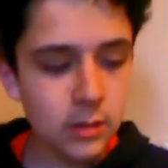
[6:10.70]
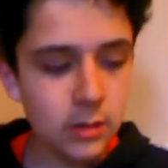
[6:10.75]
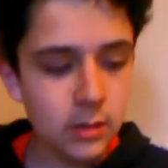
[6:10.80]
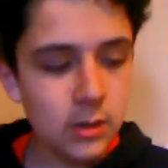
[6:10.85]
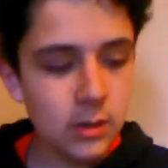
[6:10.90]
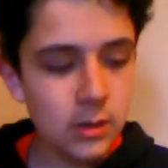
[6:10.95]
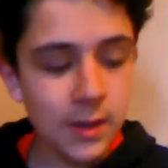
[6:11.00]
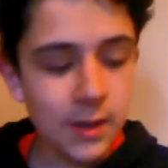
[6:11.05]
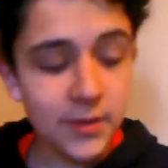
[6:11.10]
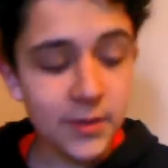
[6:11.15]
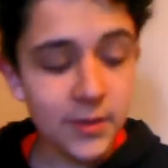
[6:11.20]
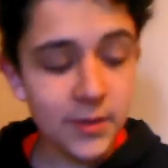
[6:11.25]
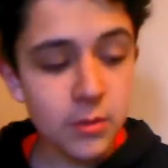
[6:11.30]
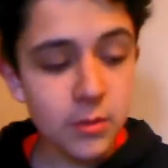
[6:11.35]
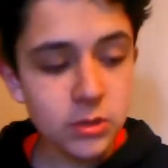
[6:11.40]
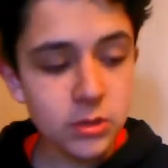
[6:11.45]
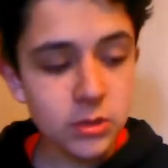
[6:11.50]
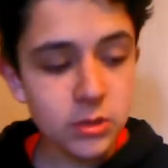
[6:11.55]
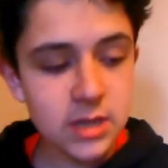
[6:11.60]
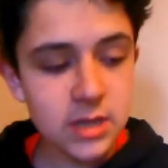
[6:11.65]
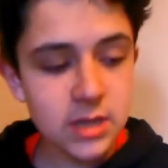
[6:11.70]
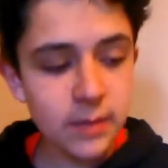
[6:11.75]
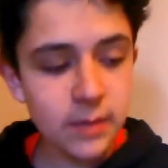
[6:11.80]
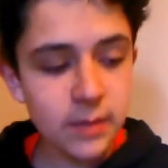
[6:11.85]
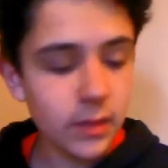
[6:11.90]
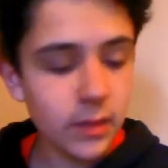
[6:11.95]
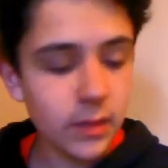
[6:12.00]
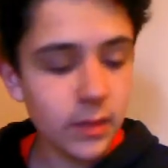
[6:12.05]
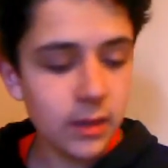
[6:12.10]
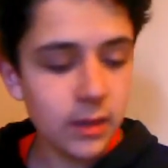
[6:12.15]
I think most of the time,
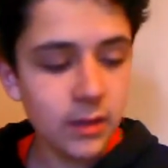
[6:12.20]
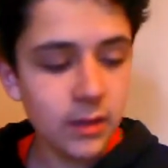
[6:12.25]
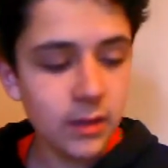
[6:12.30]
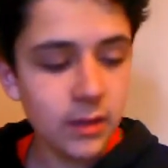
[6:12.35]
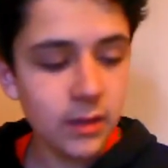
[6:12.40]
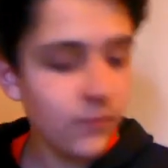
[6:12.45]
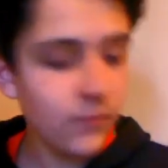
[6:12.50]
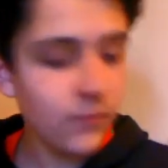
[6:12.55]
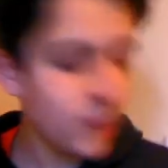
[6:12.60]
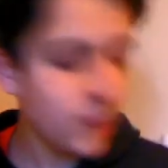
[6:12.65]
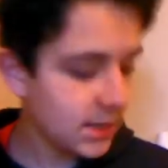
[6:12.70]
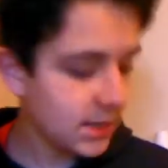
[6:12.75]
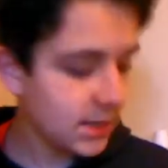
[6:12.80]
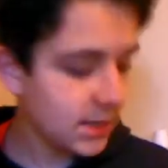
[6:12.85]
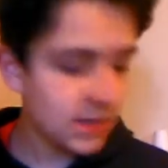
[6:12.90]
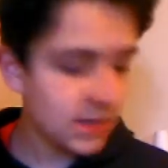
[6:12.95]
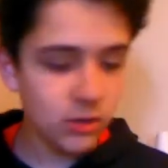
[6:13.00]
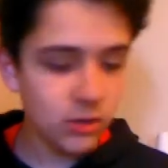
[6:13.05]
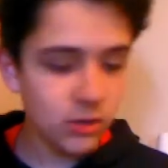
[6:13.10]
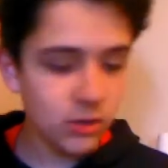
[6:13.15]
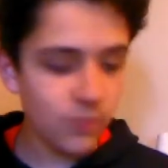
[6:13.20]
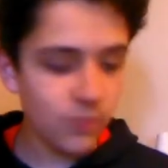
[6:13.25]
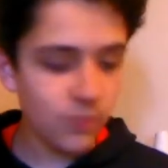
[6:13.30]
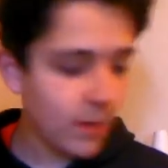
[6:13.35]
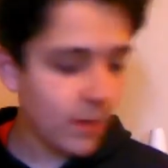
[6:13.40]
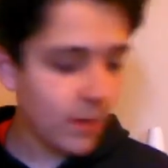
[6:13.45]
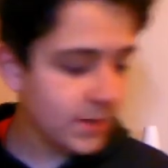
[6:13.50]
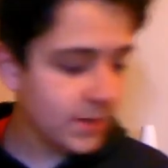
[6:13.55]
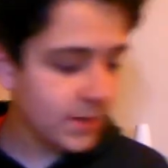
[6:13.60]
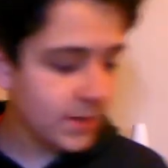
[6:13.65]
like if the
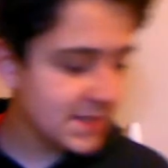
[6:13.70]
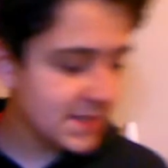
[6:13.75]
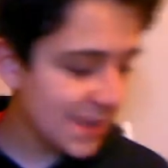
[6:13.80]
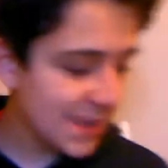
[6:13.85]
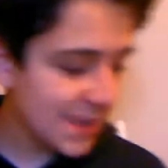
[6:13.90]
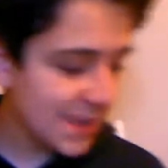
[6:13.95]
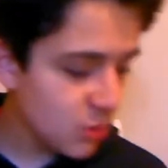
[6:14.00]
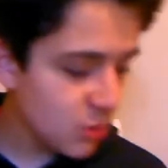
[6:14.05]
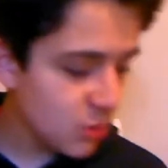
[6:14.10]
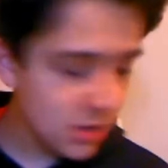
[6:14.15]
weapon isn't that good,